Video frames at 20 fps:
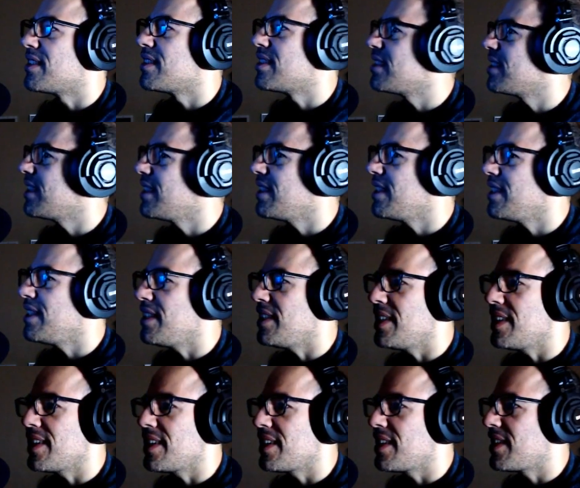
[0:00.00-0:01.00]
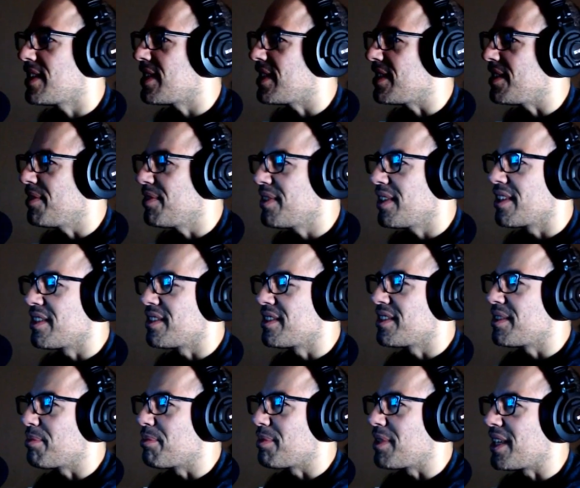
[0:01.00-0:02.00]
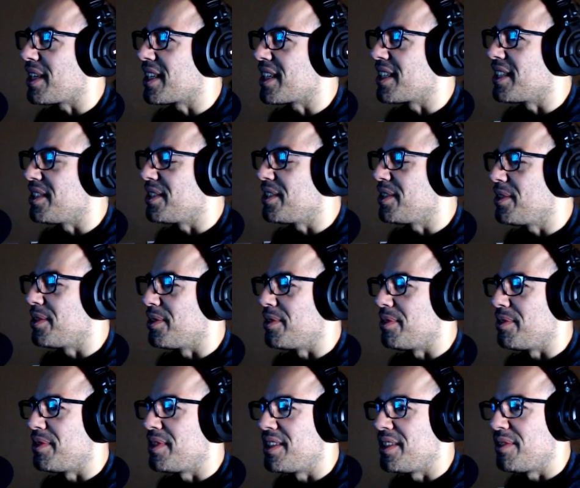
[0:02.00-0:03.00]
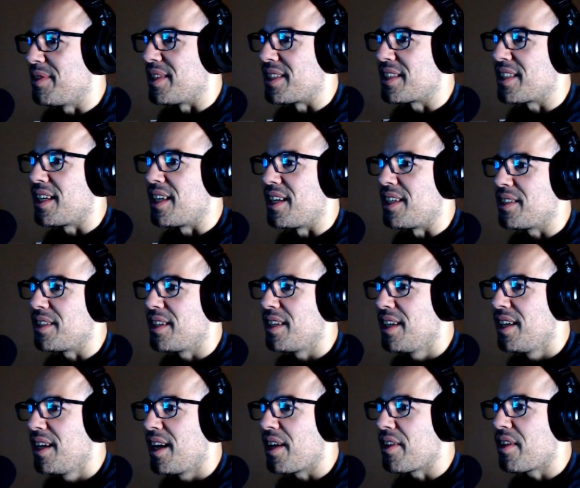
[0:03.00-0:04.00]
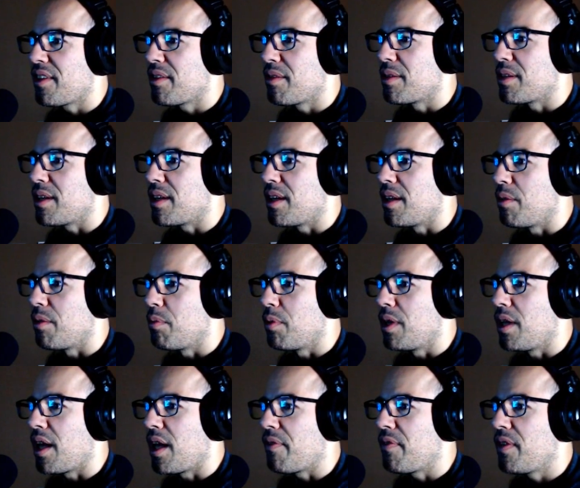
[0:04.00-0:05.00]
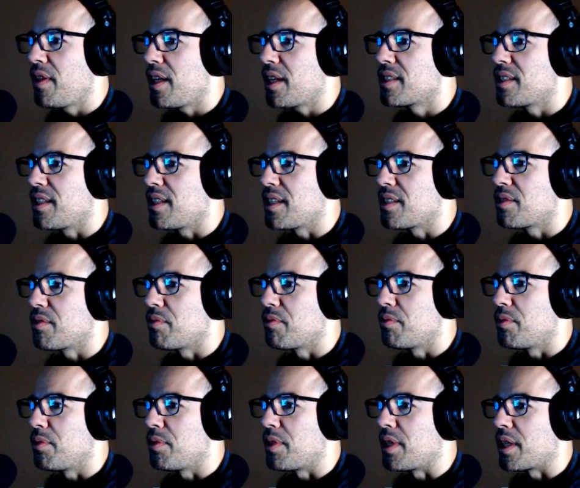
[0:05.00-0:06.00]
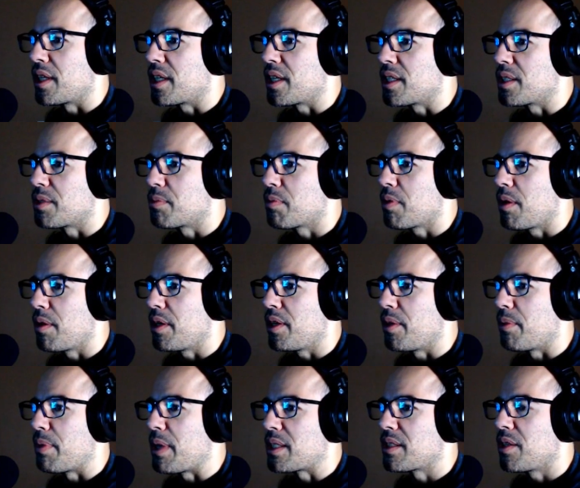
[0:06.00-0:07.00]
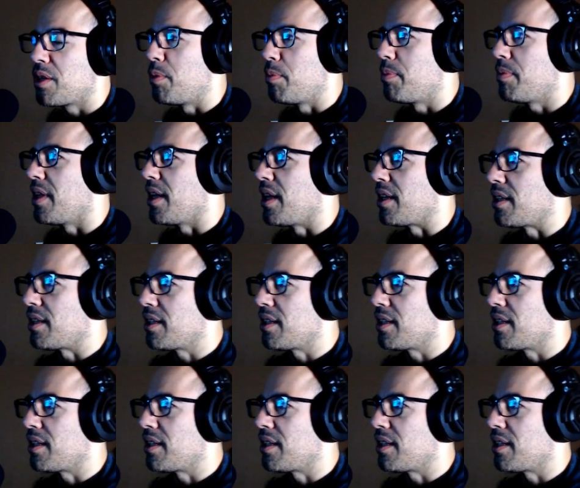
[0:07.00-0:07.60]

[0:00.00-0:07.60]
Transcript: Yeah, I don't think there's something I can do to do this. I thought there were, well, I feel like Celeste Runic is probably your best hope then.